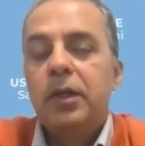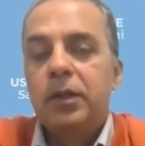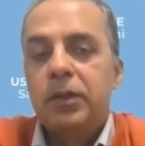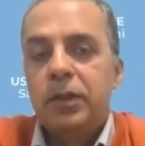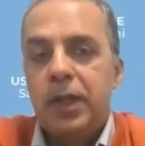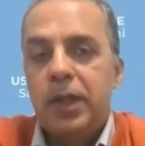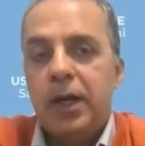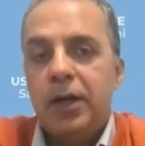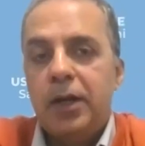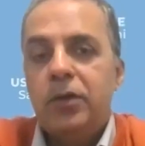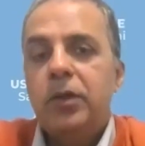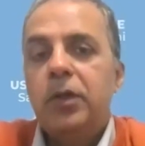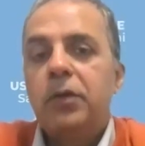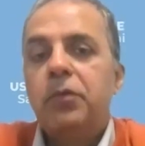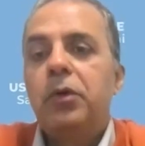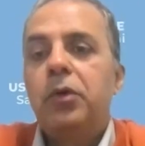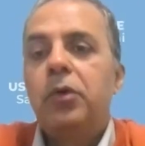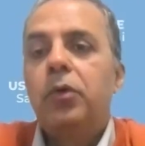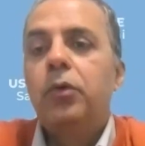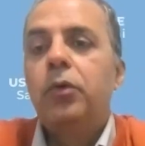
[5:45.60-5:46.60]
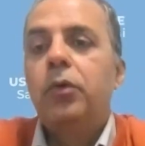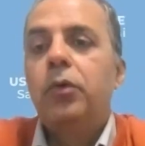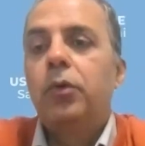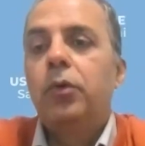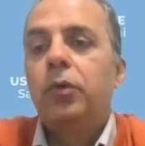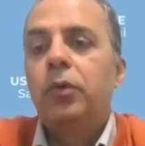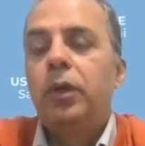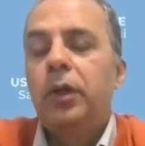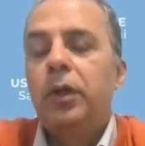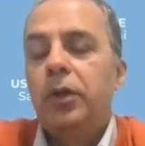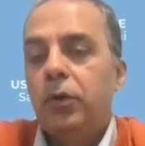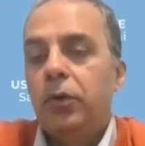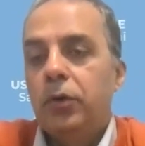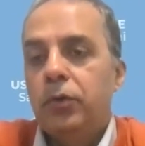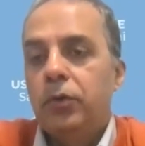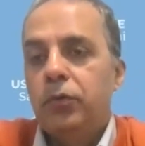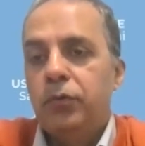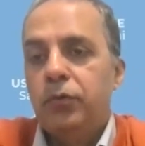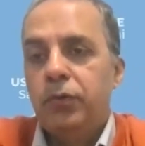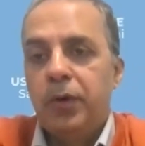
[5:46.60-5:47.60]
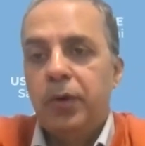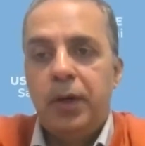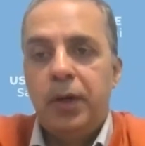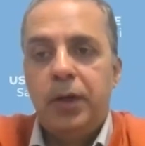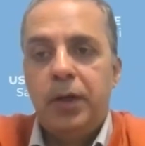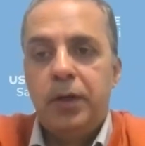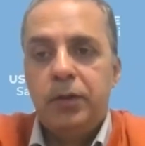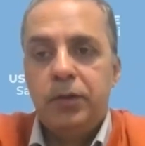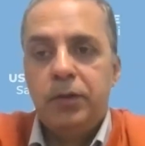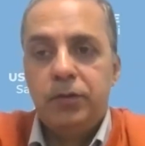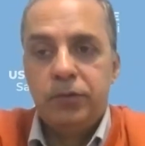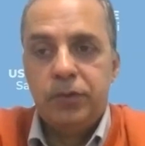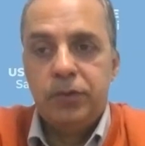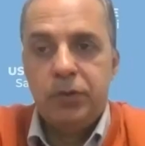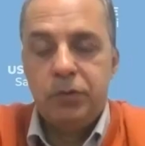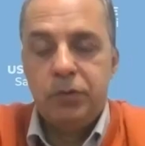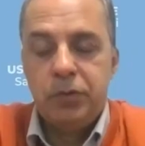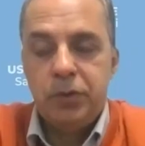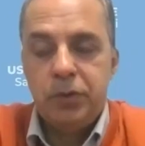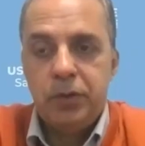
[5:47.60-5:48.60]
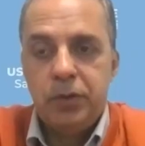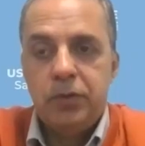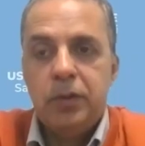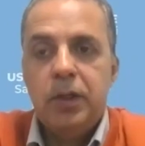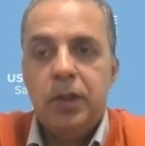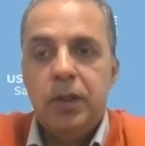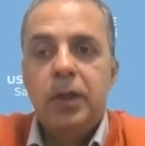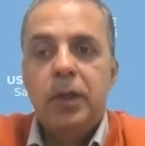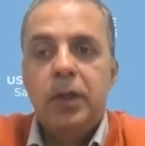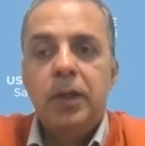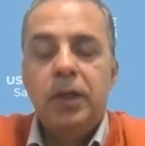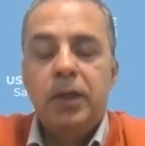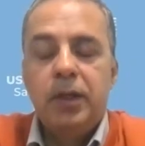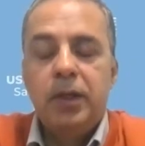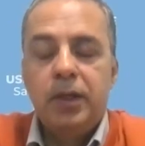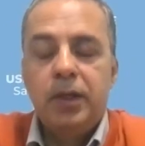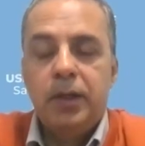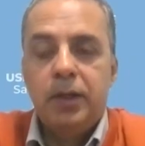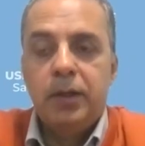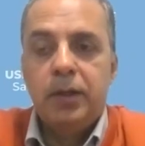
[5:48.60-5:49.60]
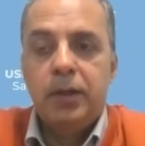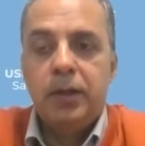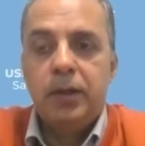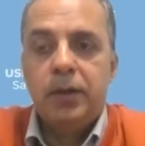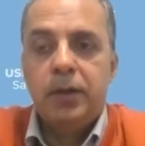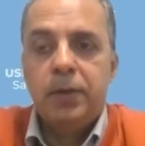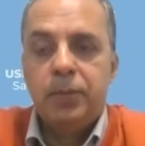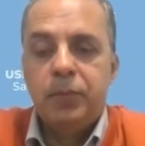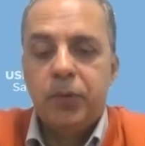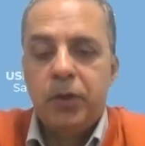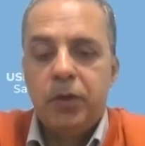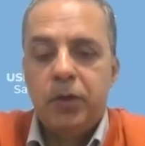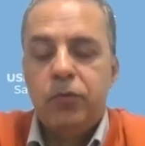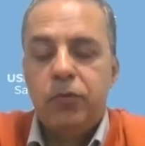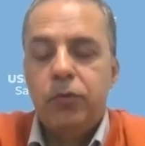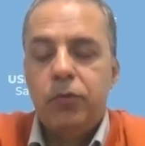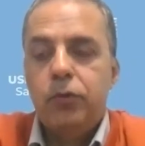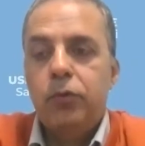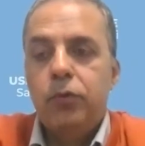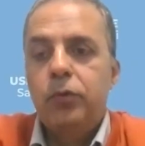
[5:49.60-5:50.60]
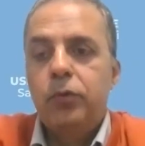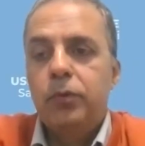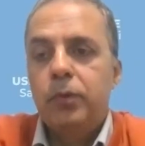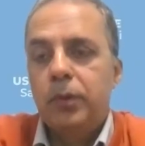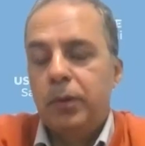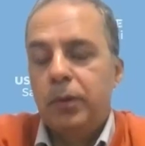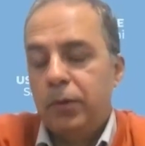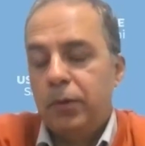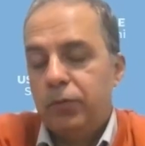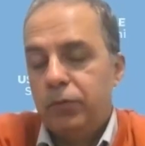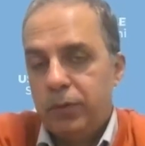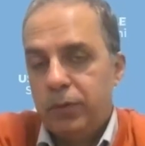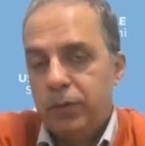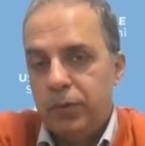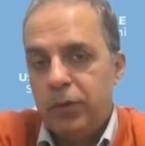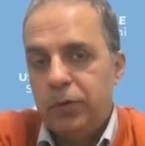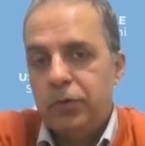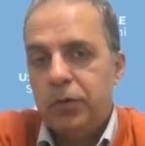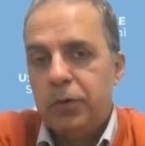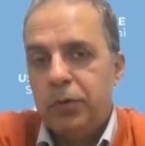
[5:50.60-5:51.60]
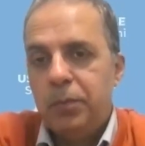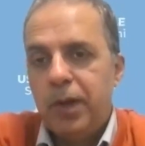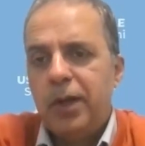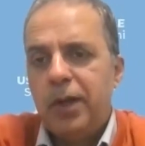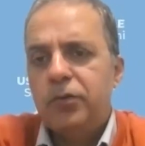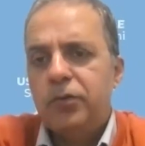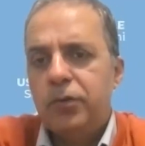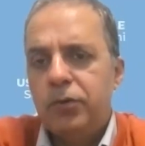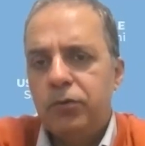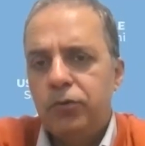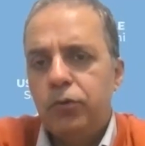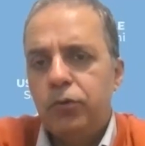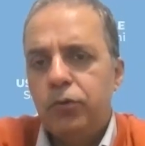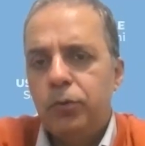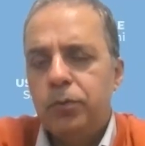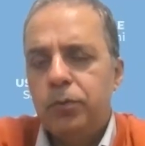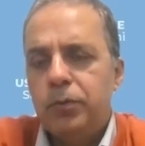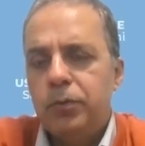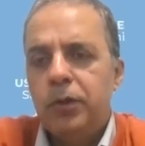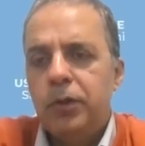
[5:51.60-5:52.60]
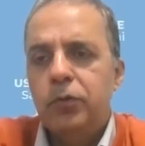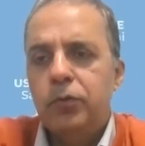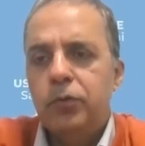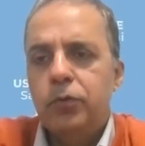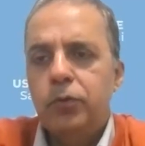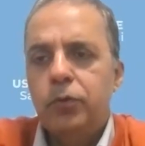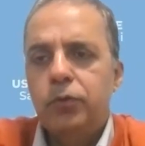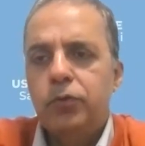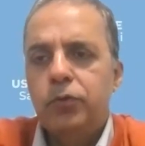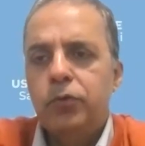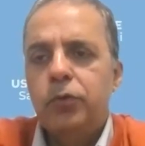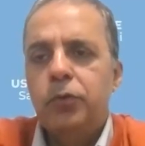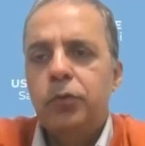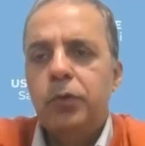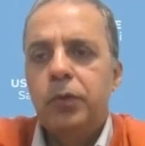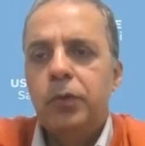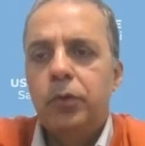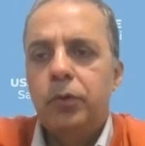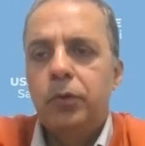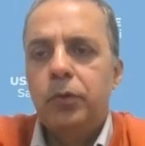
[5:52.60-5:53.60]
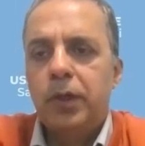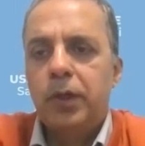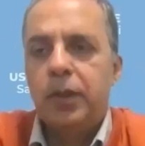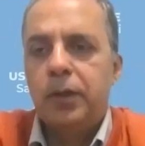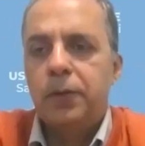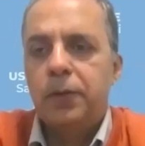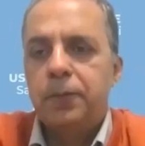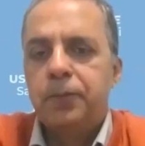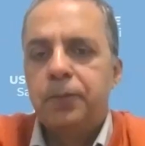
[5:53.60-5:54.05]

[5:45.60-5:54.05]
that they will know only on Friday, the 17th. And if you have even matched in SOAP, then of course you will know that.